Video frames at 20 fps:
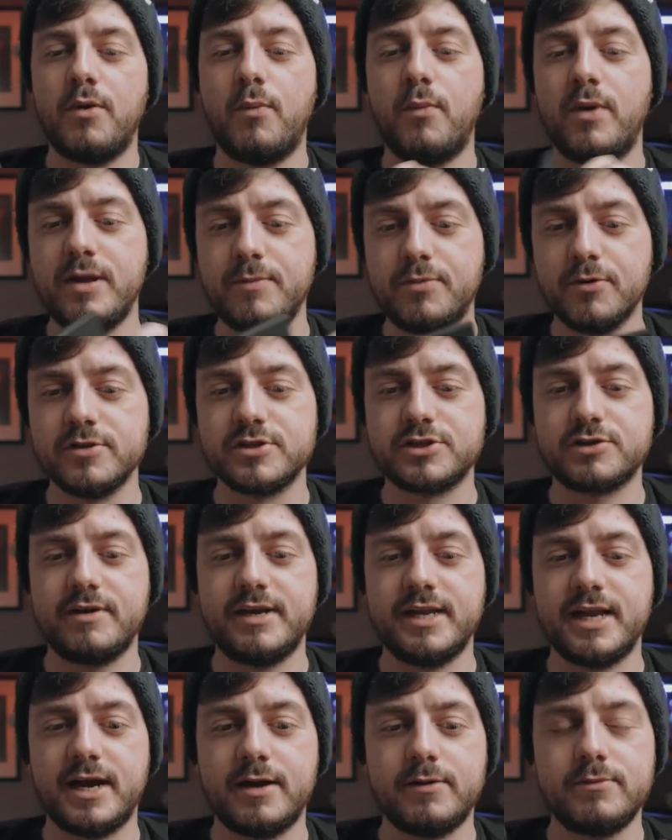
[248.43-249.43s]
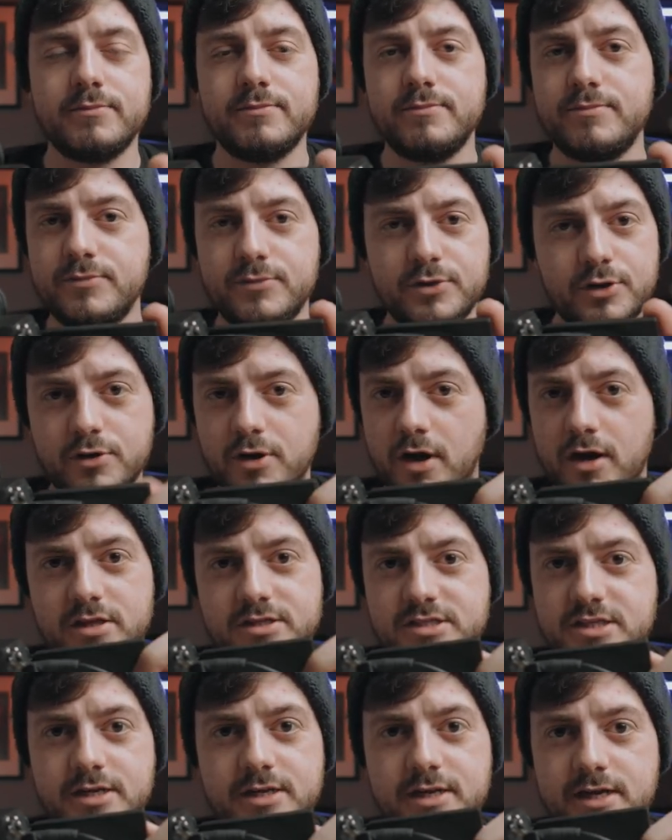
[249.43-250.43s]
when you pull the screen out, you can't
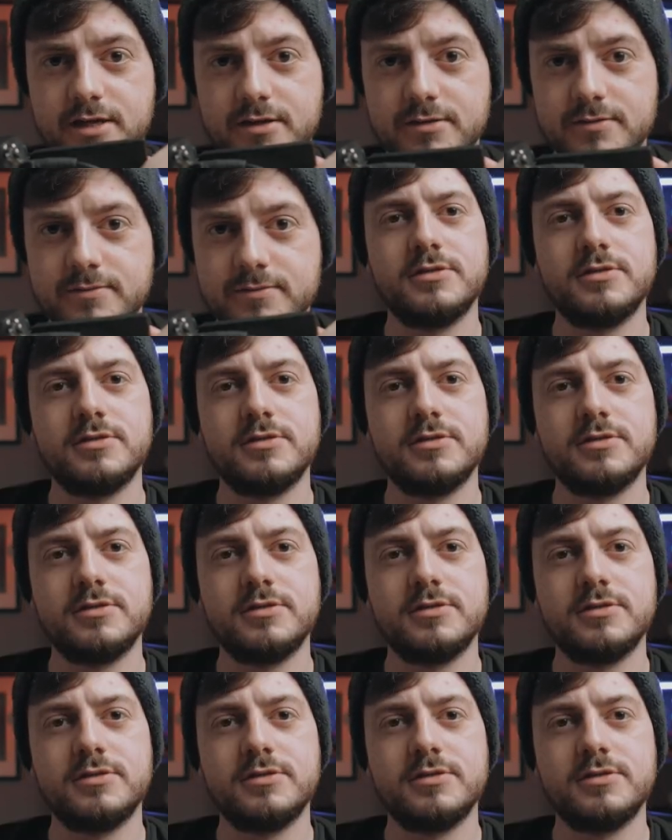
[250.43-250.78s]
turn it.